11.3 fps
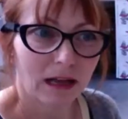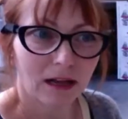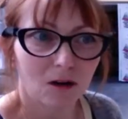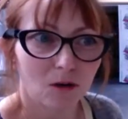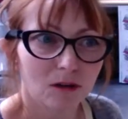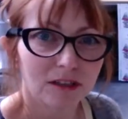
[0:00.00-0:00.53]

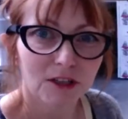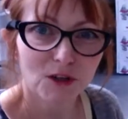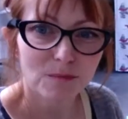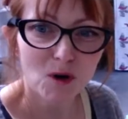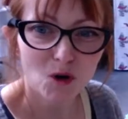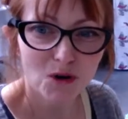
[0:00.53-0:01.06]
Wow, good
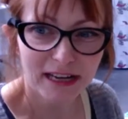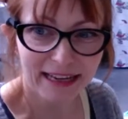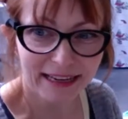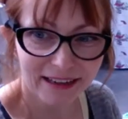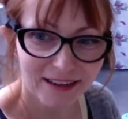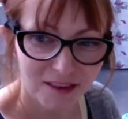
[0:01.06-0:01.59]

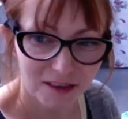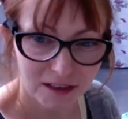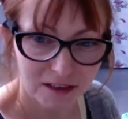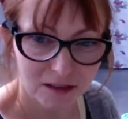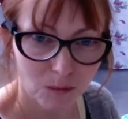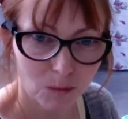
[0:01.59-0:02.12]
morning. I think
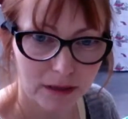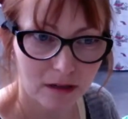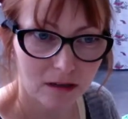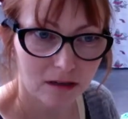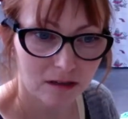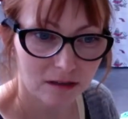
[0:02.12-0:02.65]
we
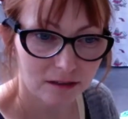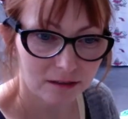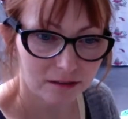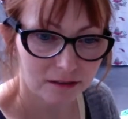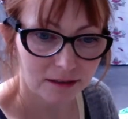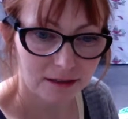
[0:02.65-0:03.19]
are
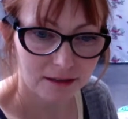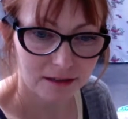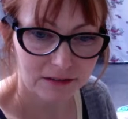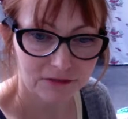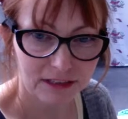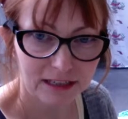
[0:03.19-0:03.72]

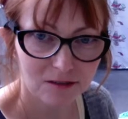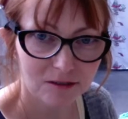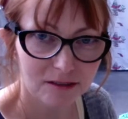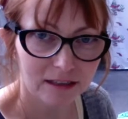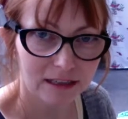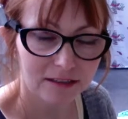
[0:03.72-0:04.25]
live now, so
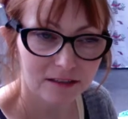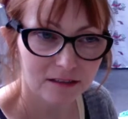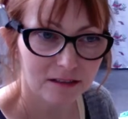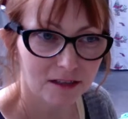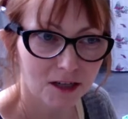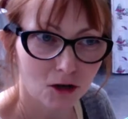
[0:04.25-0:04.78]
that's
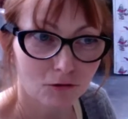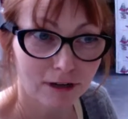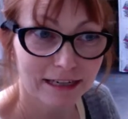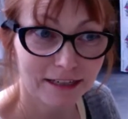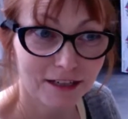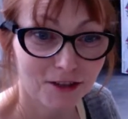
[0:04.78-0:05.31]

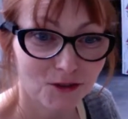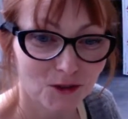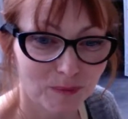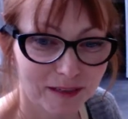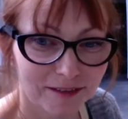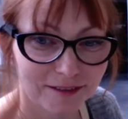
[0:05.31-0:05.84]
great news
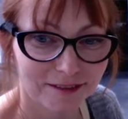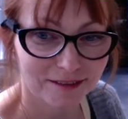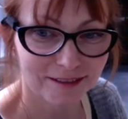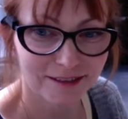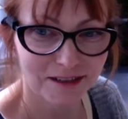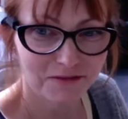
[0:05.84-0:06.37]
because
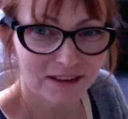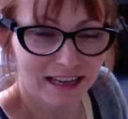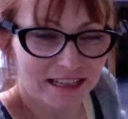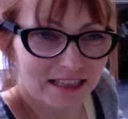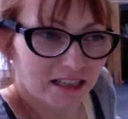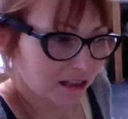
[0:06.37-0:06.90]
I've
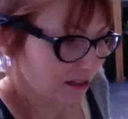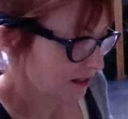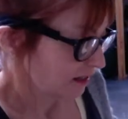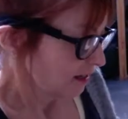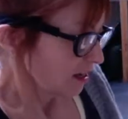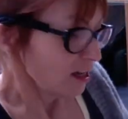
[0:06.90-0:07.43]
had
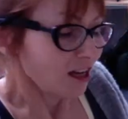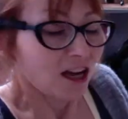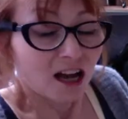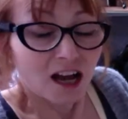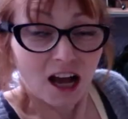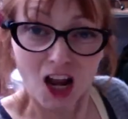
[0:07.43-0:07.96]

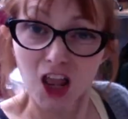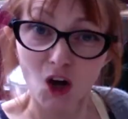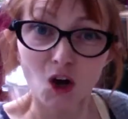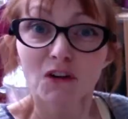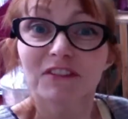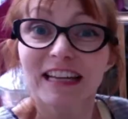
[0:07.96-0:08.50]
a
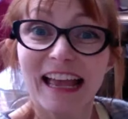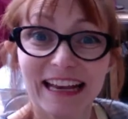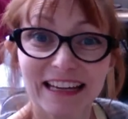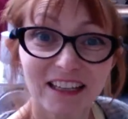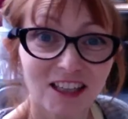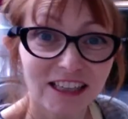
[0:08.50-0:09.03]
lot of
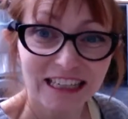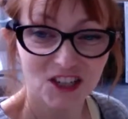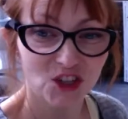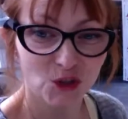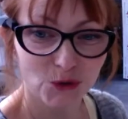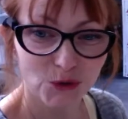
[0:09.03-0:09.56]
technical
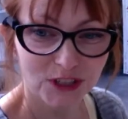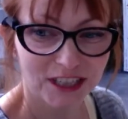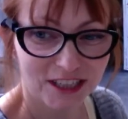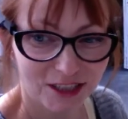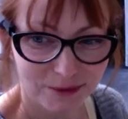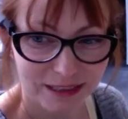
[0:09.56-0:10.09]
issues,
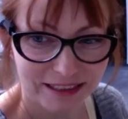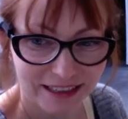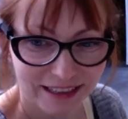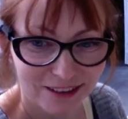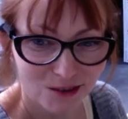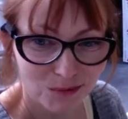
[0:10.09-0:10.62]
shall we
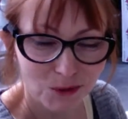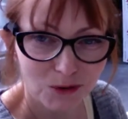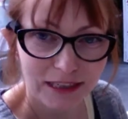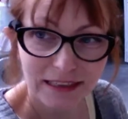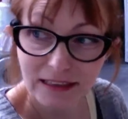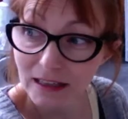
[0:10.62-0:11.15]
say, this
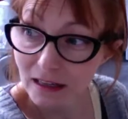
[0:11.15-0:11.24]
morning,